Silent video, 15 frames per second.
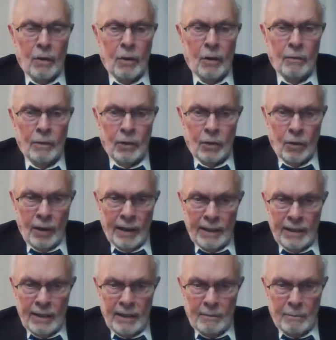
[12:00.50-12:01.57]
of a lot
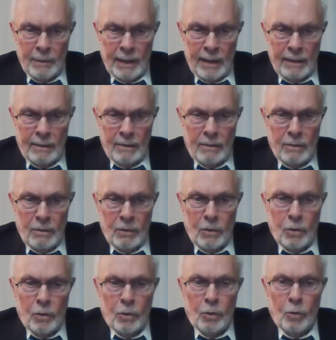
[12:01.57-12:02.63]
of young men
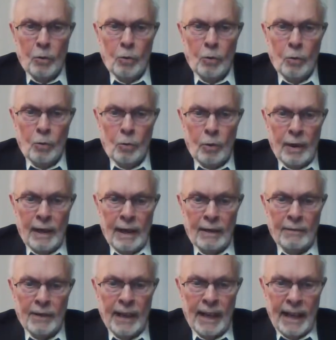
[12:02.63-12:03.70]
who
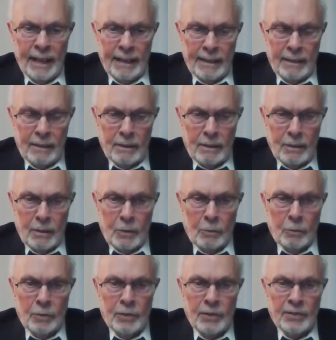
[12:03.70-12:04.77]
have had it
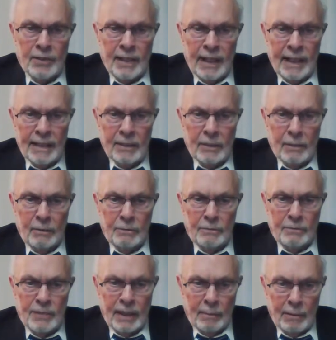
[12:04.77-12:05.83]
with this kind of
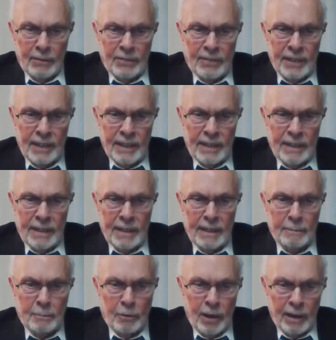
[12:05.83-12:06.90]
double standard
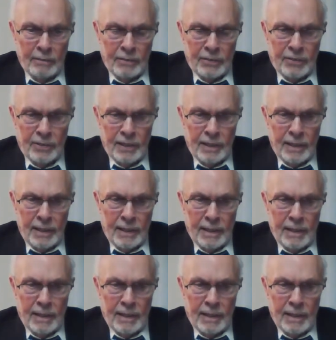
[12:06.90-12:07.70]
hypocrisy